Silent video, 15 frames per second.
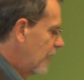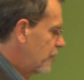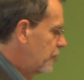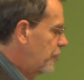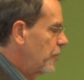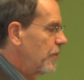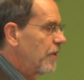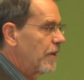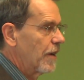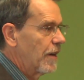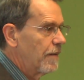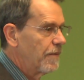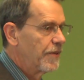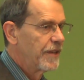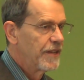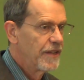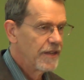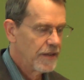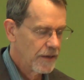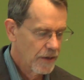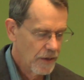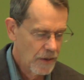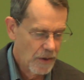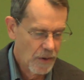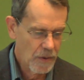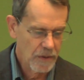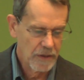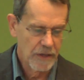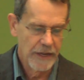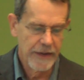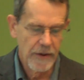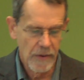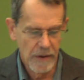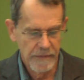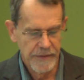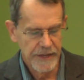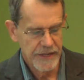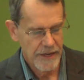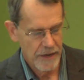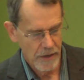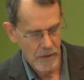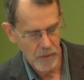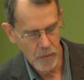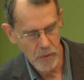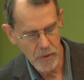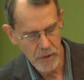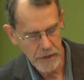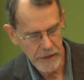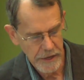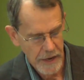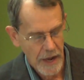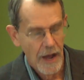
Student of the Year, Leader of the Year Award.